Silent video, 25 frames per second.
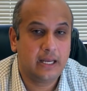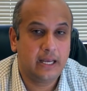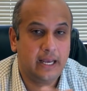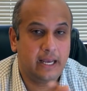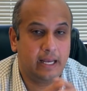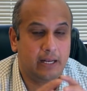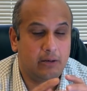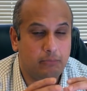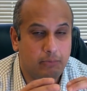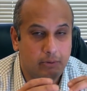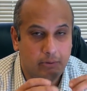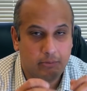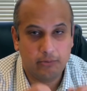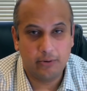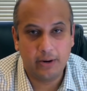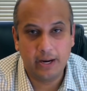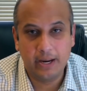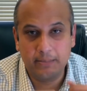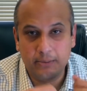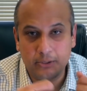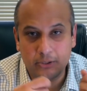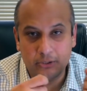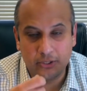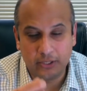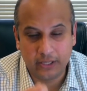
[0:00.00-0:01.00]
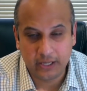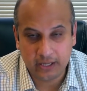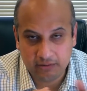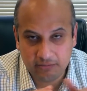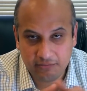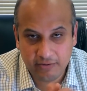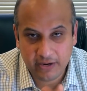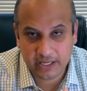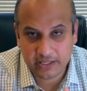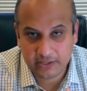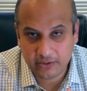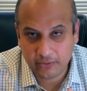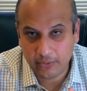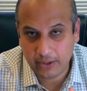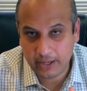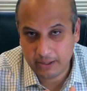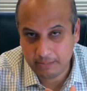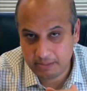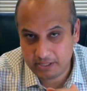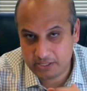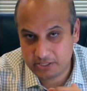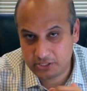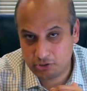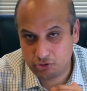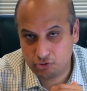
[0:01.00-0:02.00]
and we were able to convey the right
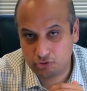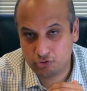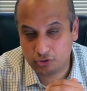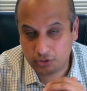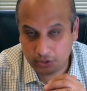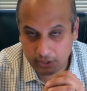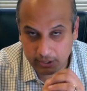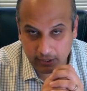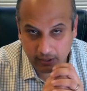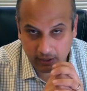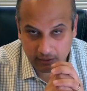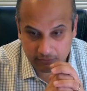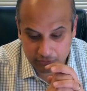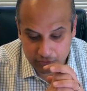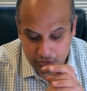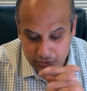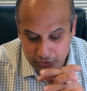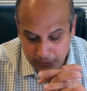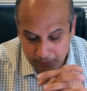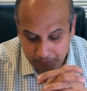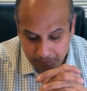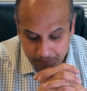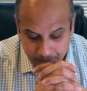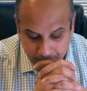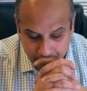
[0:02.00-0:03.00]
message to the officer.